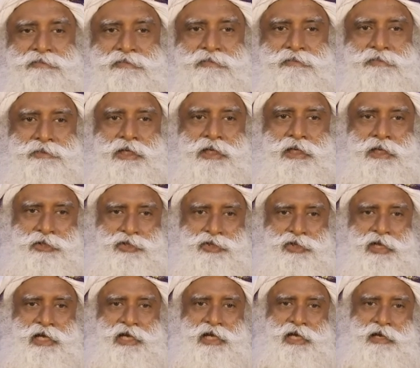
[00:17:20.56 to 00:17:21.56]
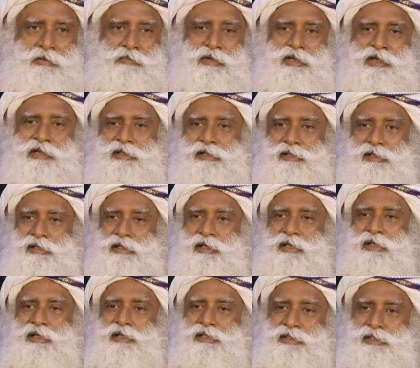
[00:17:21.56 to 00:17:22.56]
It's really a miracle.
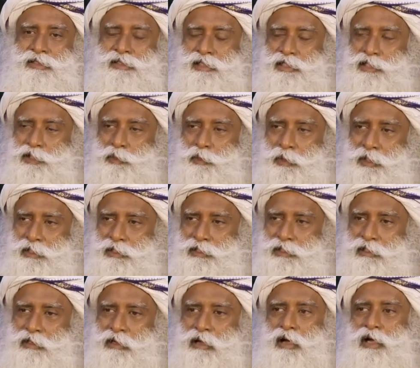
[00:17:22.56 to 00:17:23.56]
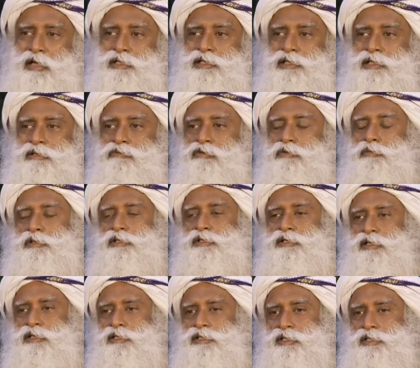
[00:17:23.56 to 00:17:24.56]
6 weeks, largely we've been
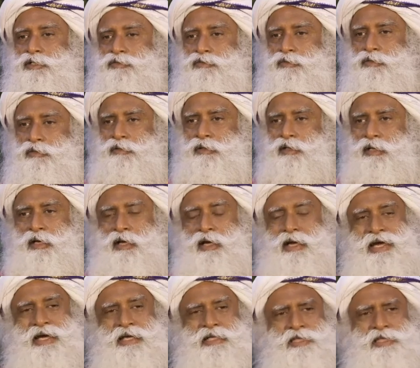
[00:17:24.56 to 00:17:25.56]
successful, except